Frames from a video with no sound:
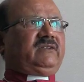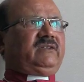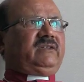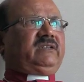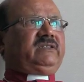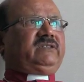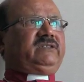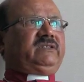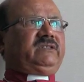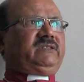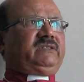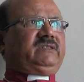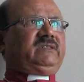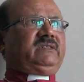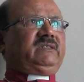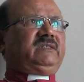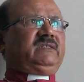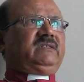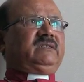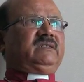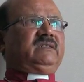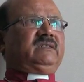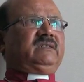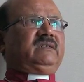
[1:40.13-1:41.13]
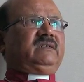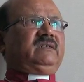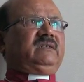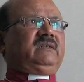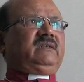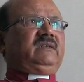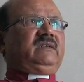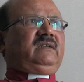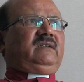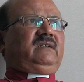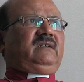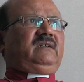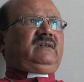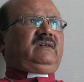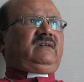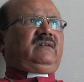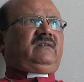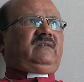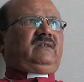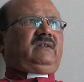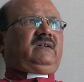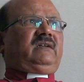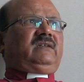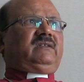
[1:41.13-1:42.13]
on our churches,
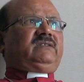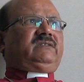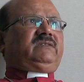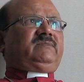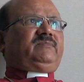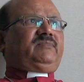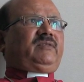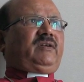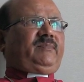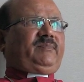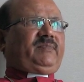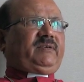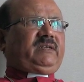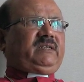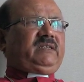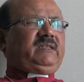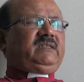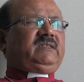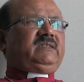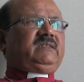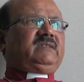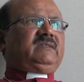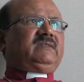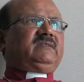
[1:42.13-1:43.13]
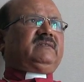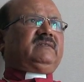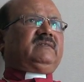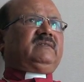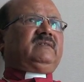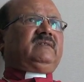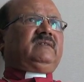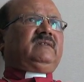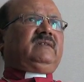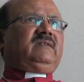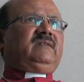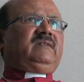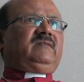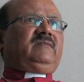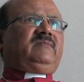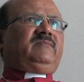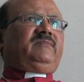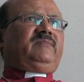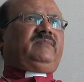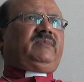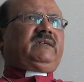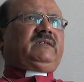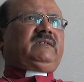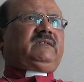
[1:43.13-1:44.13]
on our properties,
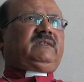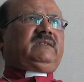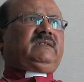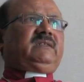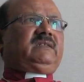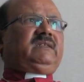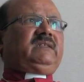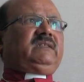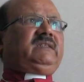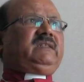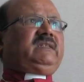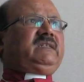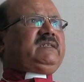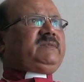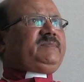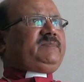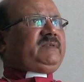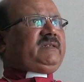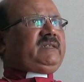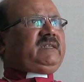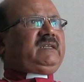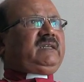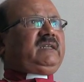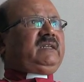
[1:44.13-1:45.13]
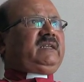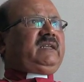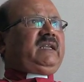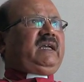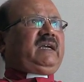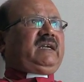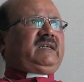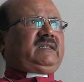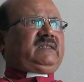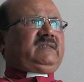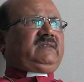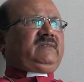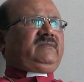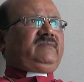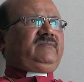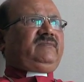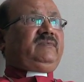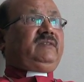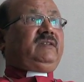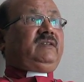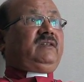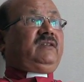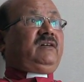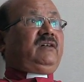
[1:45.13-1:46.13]
but in this particular act,
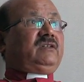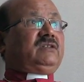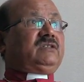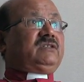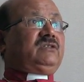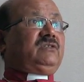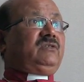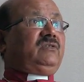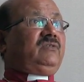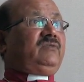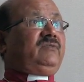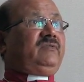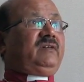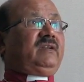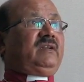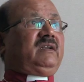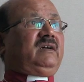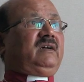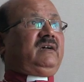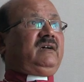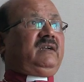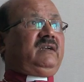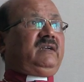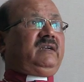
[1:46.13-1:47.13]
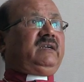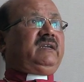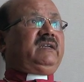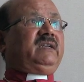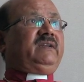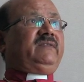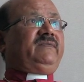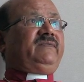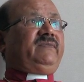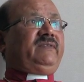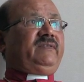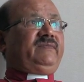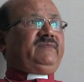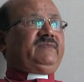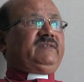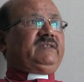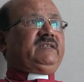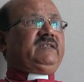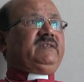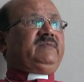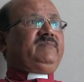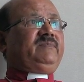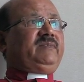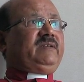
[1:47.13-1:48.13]
we lost over
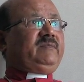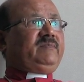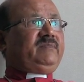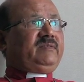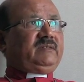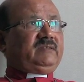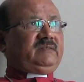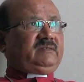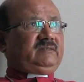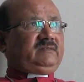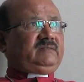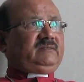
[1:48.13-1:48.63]
115 people.